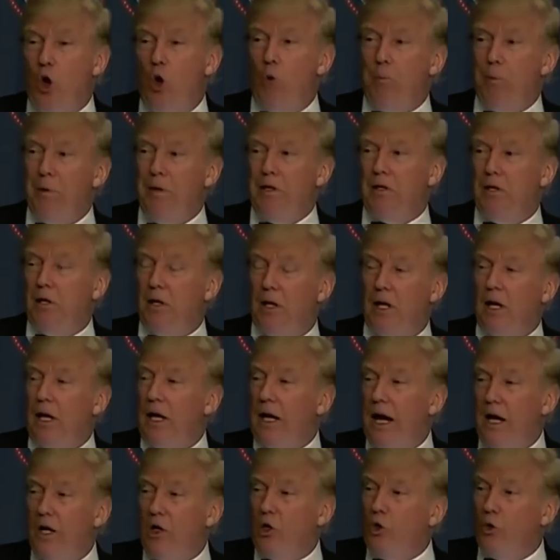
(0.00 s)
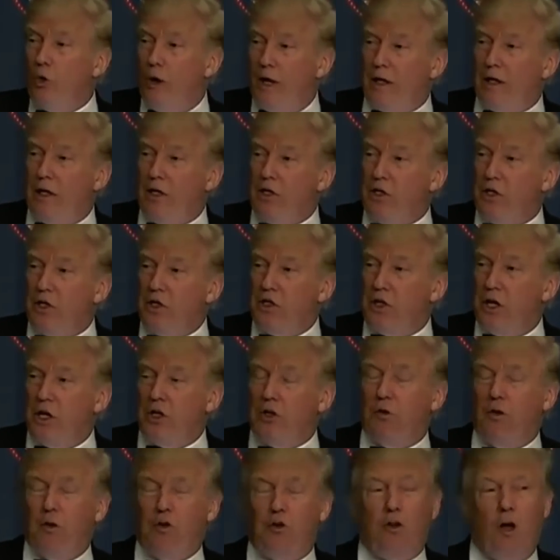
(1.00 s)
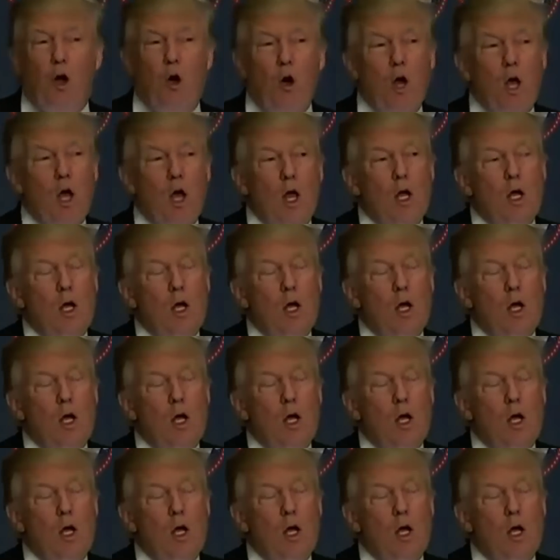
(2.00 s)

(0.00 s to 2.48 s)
open today and greatly successful. So,